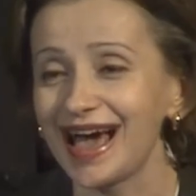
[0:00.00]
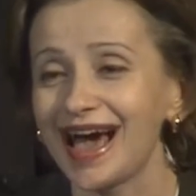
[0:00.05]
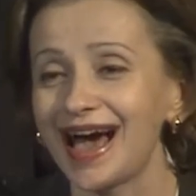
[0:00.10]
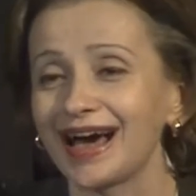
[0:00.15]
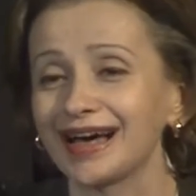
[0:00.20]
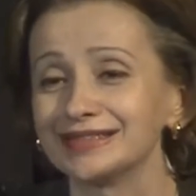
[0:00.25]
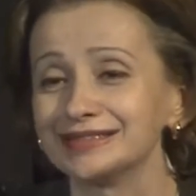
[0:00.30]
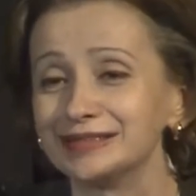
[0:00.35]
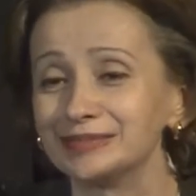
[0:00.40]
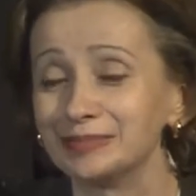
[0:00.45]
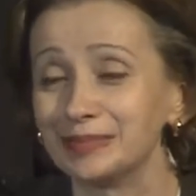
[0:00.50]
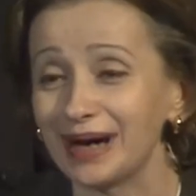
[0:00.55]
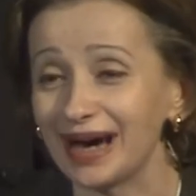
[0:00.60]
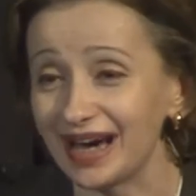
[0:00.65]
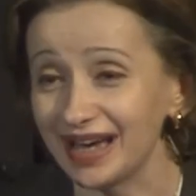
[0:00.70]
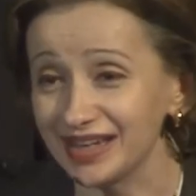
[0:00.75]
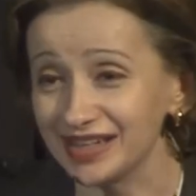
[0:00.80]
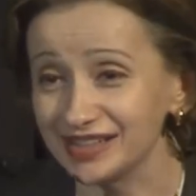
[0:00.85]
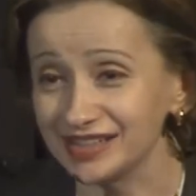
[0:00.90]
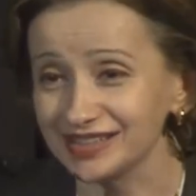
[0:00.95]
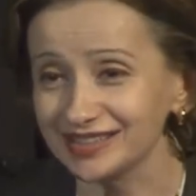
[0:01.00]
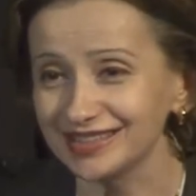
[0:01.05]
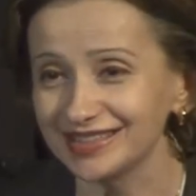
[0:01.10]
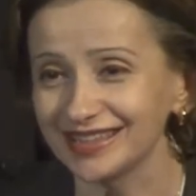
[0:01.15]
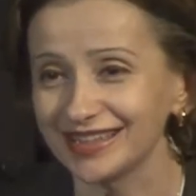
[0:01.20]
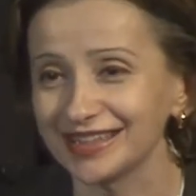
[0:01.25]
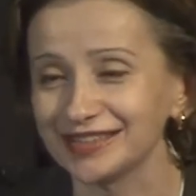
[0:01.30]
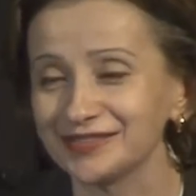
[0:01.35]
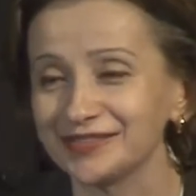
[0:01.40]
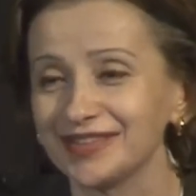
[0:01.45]
admired,
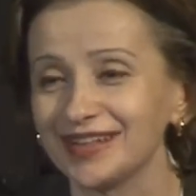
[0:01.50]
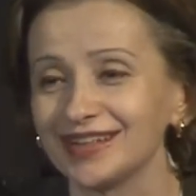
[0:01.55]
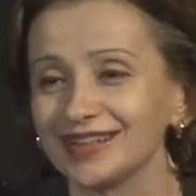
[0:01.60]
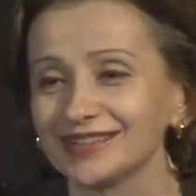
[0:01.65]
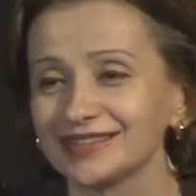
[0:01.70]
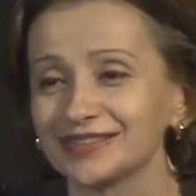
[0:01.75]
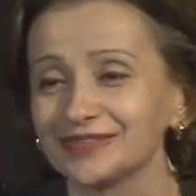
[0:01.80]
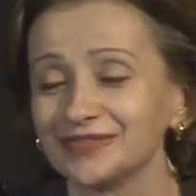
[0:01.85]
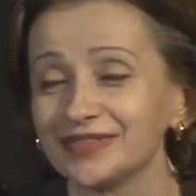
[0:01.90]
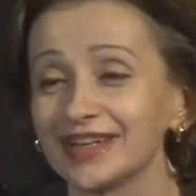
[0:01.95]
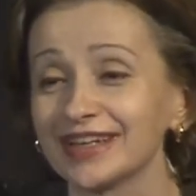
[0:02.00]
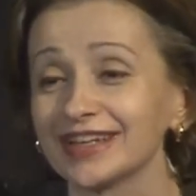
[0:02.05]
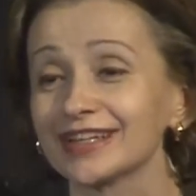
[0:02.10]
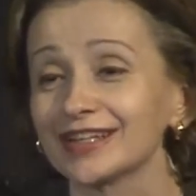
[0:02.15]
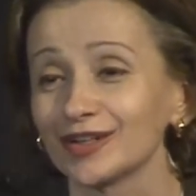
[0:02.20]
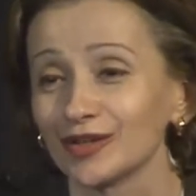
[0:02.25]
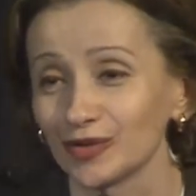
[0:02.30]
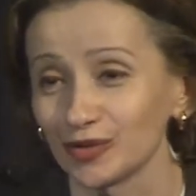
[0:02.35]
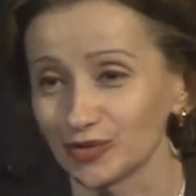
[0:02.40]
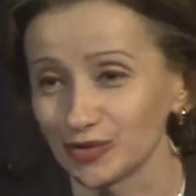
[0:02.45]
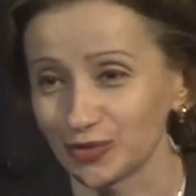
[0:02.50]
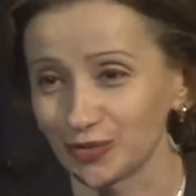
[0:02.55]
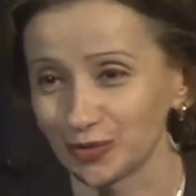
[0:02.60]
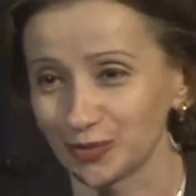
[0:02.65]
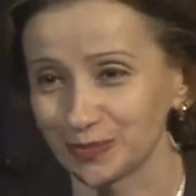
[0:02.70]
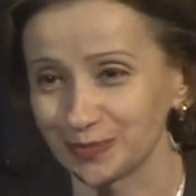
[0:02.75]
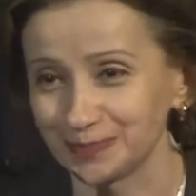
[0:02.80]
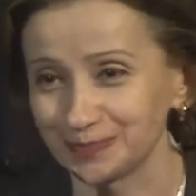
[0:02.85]
and felt very close to.